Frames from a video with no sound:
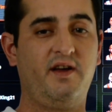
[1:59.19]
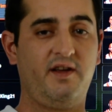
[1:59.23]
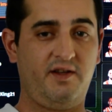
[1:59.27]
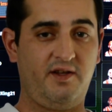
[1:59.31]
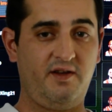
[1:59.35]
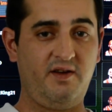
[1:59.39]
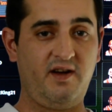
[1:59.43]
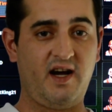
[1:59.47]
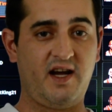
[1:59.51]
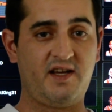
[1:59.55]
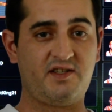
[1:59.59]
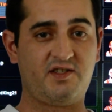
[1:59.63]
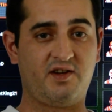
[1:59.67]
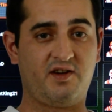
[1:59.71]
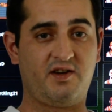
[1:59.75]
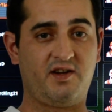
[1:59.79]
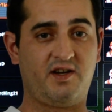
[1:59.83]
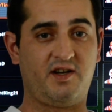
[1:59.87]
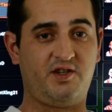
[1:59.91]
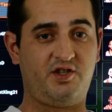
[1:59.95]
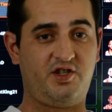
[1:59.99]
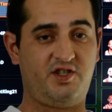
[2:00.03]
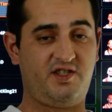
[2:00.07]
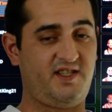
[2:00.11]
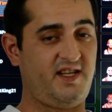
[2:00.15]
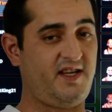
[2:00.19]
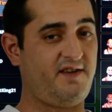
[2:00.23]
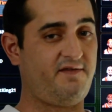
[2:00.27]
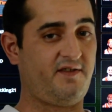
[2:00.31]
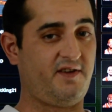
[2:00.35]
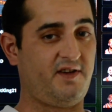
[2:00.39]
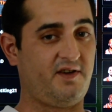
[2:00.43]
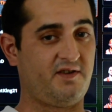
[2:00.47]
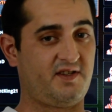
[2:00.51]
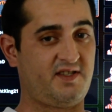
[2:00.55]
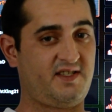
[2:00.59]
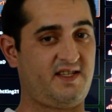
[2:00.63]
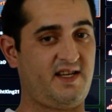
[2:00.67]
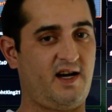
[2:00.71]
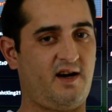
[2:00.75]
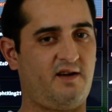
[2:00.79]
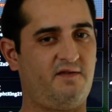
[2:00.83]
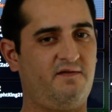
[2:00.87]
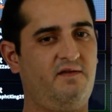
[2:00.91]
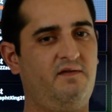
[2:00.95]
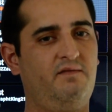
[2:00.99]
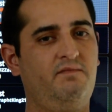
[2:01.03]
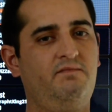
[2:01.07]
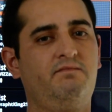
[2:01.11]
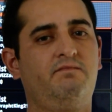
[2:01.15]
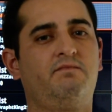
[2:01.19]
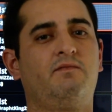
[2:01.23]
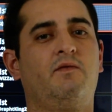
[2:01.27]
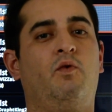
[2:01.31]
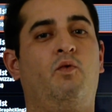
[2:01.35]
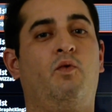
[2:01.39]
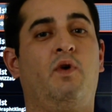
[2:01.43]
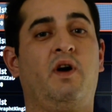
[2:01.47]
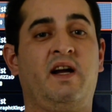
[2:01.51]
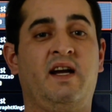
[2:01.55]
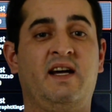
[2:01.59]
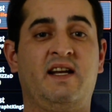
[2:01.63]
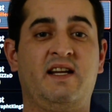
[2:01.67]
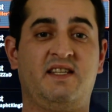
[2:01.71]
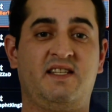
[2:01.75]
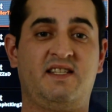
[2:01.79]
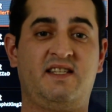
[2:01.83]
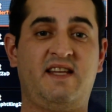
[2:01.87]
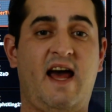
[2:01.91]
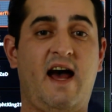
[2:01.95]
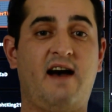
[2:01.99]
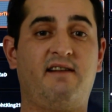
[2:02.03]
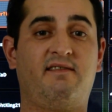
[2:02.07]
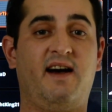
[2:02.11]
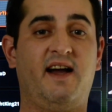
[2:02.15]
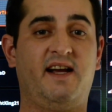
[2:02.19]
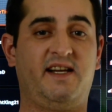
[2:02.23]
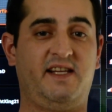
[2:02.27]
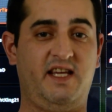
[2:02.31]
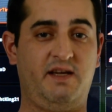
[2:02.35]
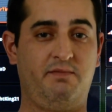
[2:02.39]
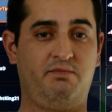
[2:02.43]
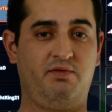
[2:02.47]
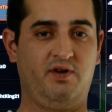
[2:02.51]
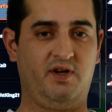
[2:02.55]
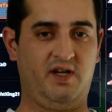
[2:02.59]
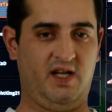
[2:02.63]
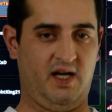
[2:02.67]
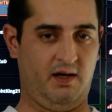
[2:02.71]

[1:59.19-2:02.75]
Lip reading: you guys are going to see for yourself what kind of stat line he put